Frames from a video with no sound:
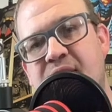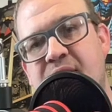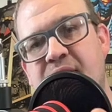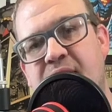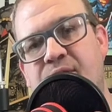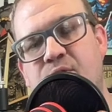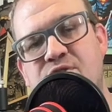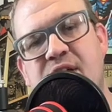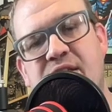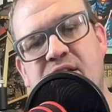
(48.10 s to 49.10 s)
Of
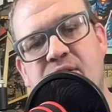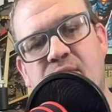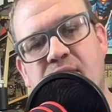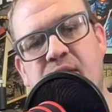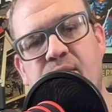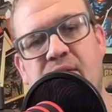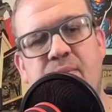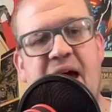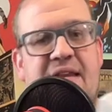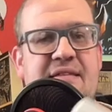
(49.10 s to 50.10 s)
course, you got the QR code on the
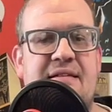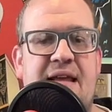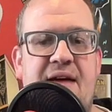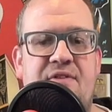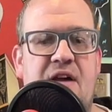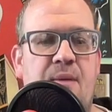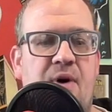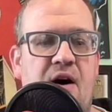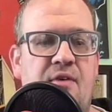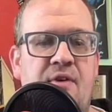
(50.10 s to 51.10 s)
back that's going to have to come
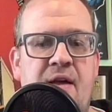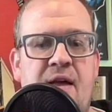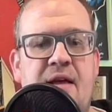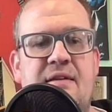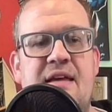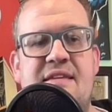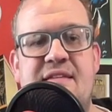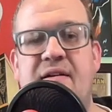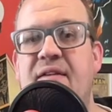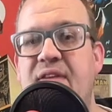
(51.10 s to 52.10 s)
off. Does
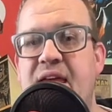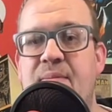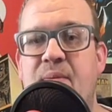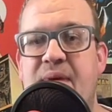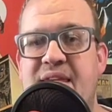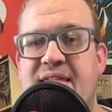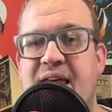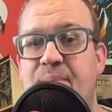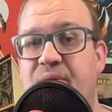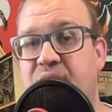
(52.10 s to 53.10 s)
still have the MLB
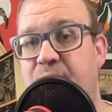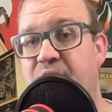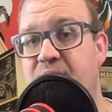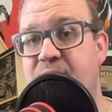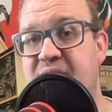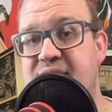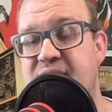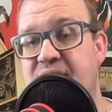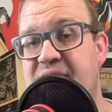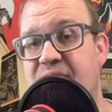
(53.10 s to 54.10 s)
stamp on the bottom. That's
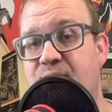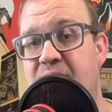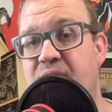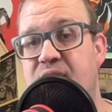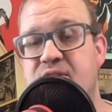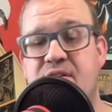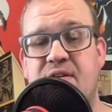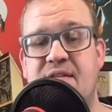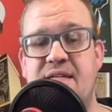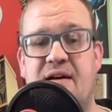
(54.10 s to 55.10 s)
starting to get rare. You're
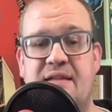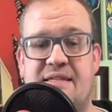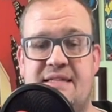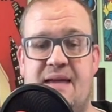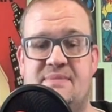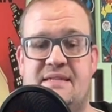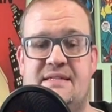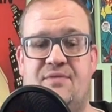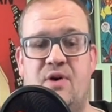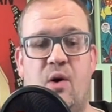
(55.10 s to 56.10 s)
starting to see all these stamps and
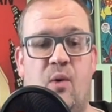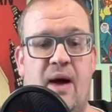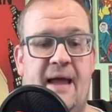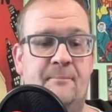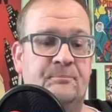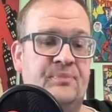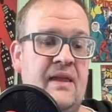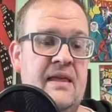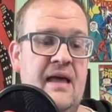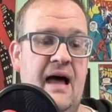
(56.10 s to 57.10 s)
stuff go away.
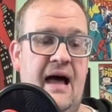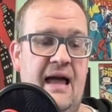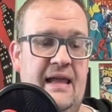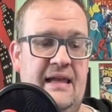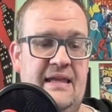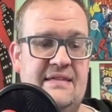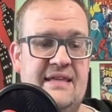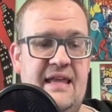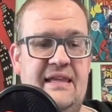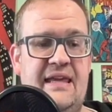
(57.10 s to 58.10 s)
And
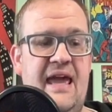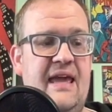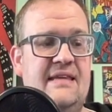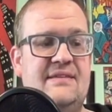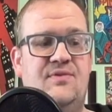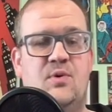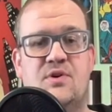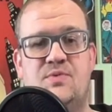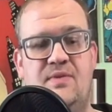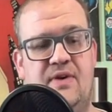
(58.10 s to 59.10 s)
inside the case, of
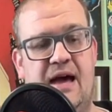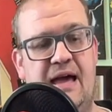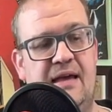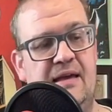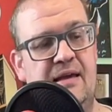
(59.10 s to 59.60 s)
course, we've got